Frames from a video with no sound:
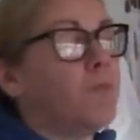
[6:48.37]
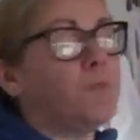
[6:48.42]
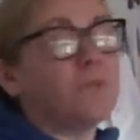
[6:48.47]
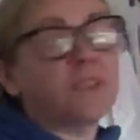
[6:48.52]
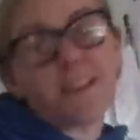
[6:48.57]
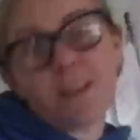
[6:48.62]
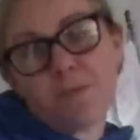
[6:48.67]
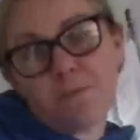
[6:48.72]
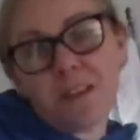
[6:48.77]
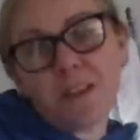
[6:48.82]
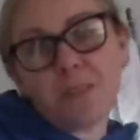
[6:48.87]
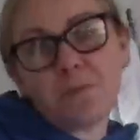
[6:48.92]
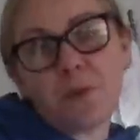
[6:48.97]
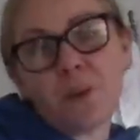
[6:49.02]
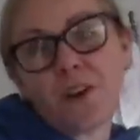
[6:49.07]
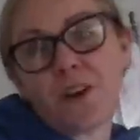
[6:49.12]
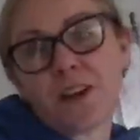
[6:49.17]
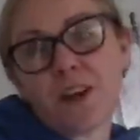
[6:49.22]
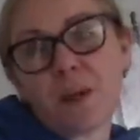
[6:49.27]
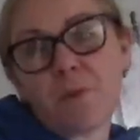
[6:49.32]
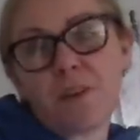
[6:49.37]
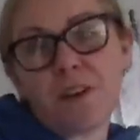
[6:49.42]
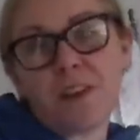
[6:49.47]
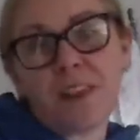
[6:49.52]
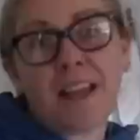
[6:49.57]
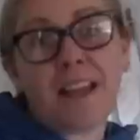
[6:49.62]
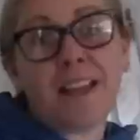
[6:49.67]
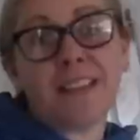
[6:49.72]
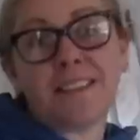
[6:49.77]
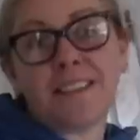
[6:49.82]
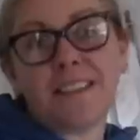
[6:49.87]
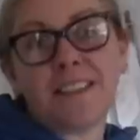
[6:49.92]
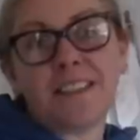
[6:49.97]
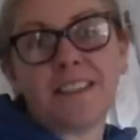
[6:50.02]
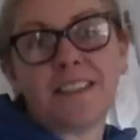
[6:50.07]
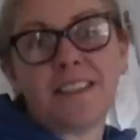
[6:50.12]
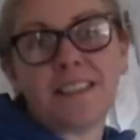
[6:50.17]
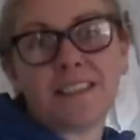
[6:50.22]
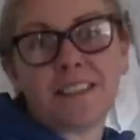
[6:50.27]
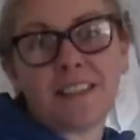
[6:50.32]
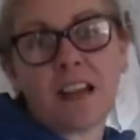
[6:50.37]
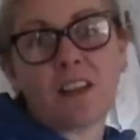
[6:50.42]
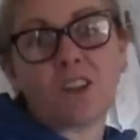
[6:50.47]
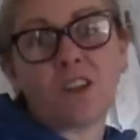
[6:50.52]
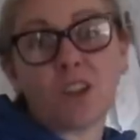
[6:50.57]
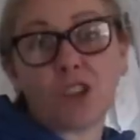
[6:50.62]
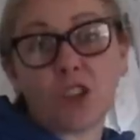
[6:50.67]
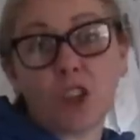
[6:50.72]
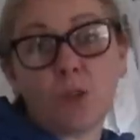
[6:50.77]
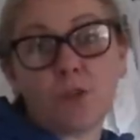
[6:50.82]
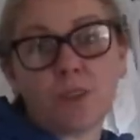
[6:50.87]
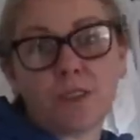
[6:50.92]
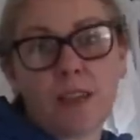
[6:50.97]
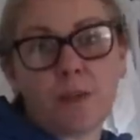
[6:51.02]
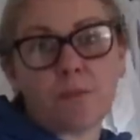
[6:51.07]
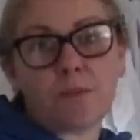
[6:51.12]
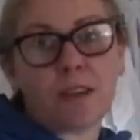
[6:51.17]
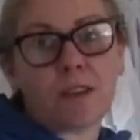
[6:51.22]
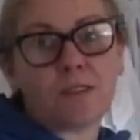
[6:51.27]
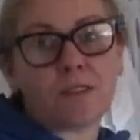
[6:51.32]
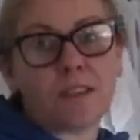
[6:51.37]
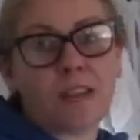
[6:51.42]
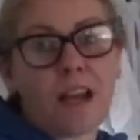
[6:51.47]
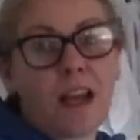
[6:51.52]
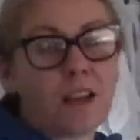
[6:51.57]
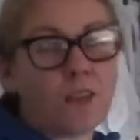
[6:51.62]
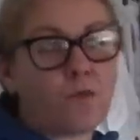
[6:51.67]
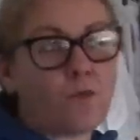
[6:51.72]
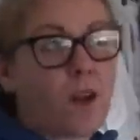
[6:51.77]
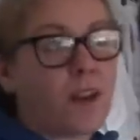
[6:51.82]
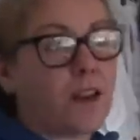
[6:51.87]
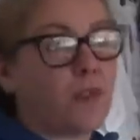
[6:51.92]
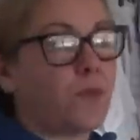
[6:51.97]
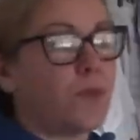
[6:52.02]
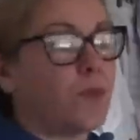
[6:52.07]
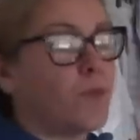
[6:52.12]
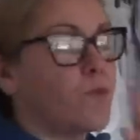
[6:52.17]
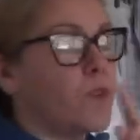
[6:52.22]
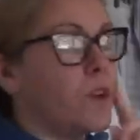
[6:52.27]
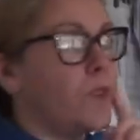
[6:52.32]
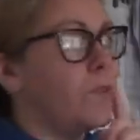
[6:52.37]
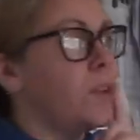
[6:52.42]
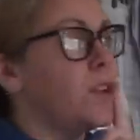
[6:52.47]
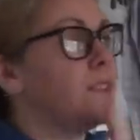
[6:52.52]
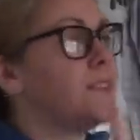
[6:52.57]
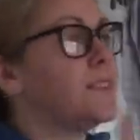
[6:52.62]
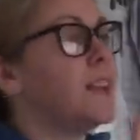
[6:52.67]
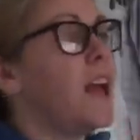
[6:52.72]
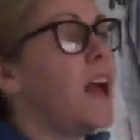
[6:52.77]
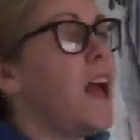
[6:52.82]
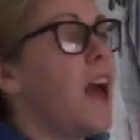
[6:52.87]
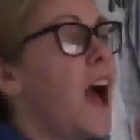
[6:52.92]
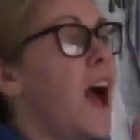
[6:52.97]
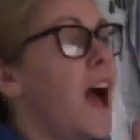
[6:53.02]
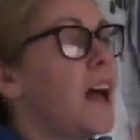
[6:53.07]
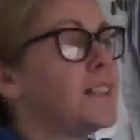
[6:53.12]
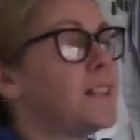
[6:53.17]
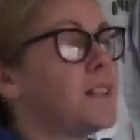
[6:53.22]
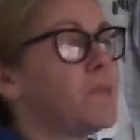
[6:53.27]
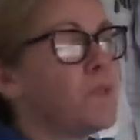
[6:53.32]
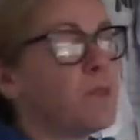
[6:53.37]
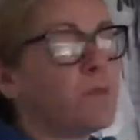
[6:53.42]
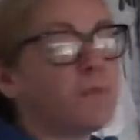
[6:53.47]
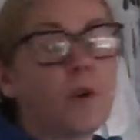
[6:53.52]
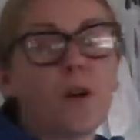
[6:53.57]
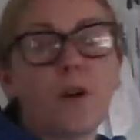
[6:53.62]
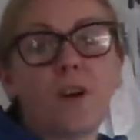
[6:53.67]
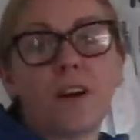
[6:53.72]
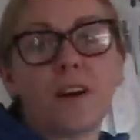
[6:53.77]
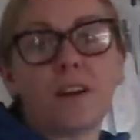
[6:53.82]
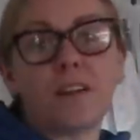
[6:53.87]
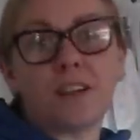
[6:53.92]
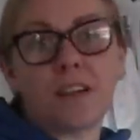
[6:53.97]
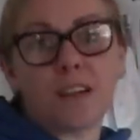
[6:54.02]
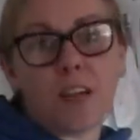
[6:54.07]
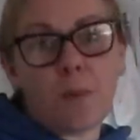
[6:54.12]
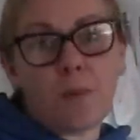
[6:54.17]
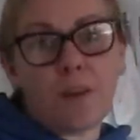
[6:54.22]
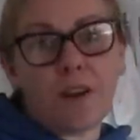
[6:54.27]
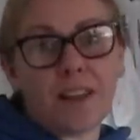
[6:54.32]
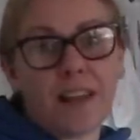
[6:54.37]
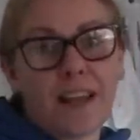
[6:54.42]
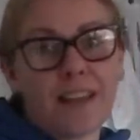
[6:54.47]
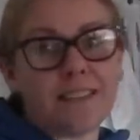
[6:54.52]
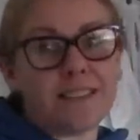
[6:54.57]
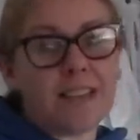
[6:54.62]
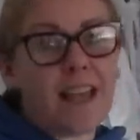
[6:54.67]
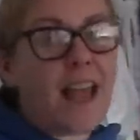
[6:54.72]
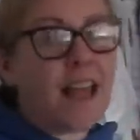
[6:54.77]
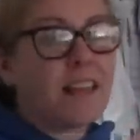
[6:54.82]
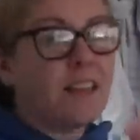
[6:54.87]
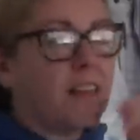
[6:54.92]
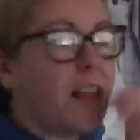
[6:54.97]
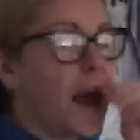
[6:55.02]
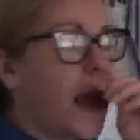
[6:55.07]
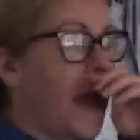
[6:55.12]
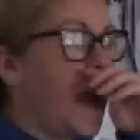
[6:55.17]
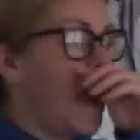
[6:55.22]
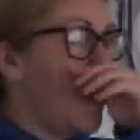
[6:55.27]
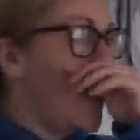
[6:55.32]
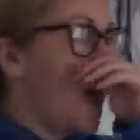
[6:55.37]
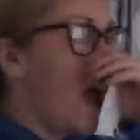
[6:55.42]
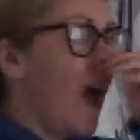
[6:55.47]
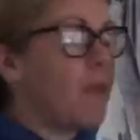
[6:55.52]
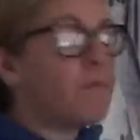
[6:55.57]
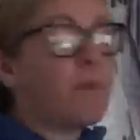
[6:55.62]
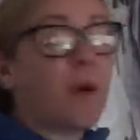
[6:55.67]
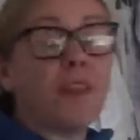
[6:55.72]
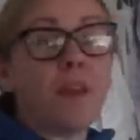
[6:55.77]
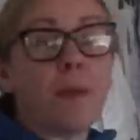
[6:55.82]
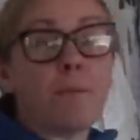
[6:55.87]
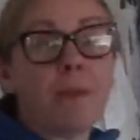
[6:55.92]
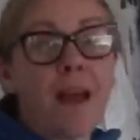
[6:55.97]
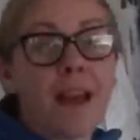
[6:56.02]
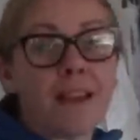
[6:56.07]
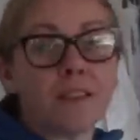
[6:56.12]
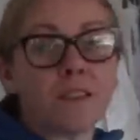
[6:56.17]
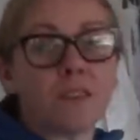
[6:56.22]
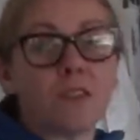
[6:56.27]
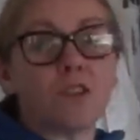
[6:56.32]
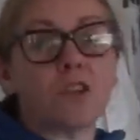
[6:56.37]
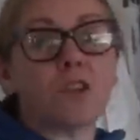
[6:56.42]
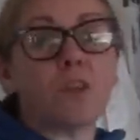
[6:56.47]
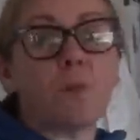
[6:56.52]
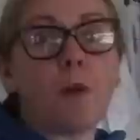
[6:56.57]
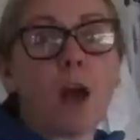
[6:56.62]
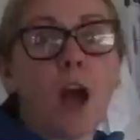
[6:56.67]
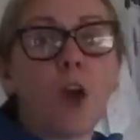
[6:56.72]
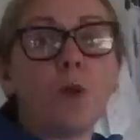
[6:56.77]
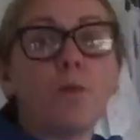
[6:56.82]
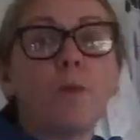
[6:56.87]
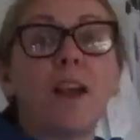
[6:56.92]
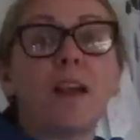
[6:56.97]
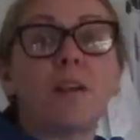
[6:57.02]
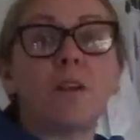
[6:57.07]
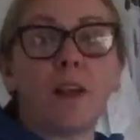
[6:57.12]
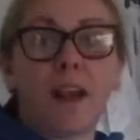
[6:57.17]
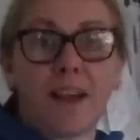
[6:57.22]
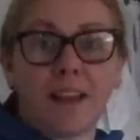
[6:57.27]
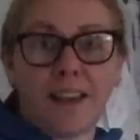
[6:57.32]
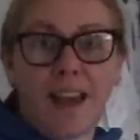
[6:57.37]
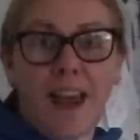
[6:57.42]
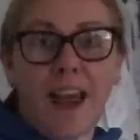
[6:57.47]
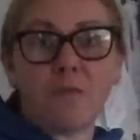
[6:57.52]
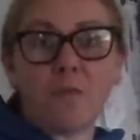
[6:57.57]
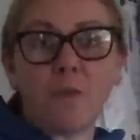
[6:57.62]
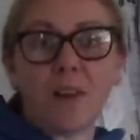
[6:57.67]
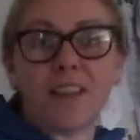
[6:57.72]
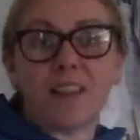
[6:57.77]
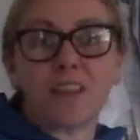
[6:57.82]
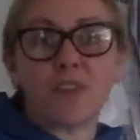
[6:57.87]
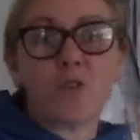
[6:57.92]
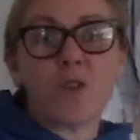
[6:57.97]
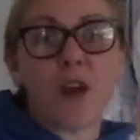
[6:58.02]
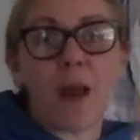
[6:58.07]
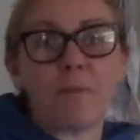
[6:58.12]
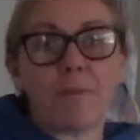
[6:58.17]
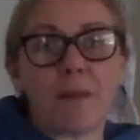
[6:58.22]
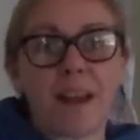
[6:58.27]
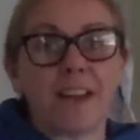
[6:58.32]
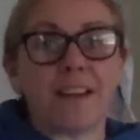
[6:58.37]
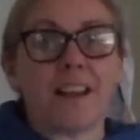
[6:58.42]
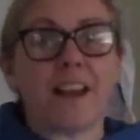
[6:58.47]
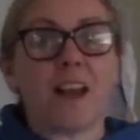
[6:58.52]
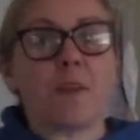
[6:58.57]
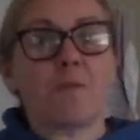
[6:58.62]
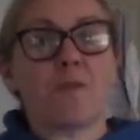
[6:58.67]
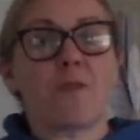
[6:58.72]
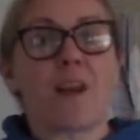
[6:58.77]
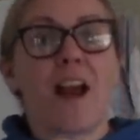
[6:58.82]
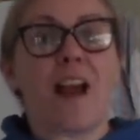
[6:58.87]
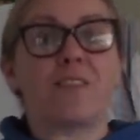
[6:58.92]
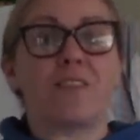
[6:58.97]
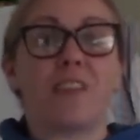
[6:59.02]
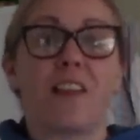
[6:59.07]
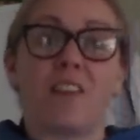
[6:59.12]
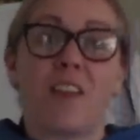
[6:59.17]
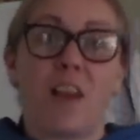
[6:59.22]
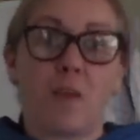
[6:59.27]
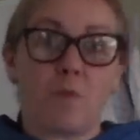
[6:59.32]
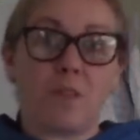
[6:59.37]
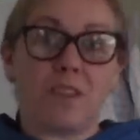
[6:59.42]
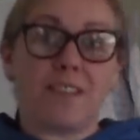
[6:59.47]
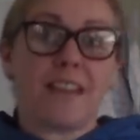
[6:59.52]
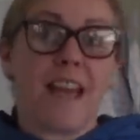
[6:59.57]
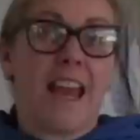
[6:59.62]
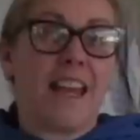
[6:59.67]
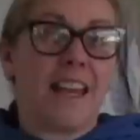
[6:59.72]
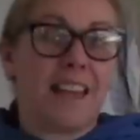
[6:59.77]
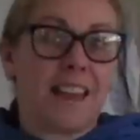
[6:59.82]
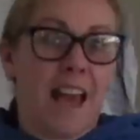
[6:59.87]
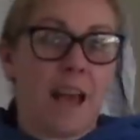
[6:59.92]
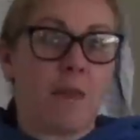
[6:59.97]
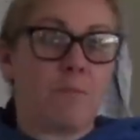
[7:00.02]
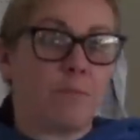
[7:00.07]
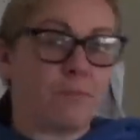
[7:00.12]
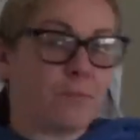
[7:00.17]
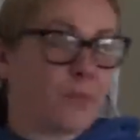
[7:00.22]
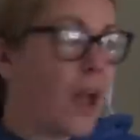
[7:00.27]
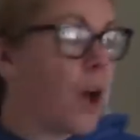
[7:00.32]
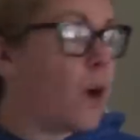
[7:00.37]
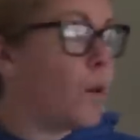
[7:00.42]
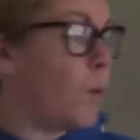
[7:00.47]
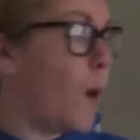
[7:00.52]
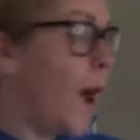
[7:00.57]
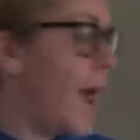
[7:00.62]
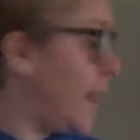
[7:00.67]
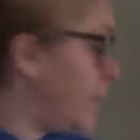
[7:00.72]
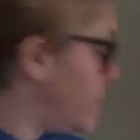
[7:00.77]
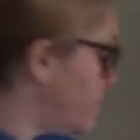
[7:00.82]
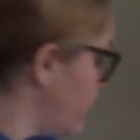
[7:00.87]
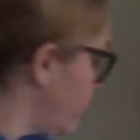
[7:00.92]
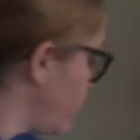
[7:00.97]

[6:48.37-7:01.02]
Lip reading: Somebody's put a couple of things in this. I've got two skips outside ready for the roofers, and somebody's put a couple of things in there, but they're metal. So I'm hoping, again, when the scrap men come around, they will take them away.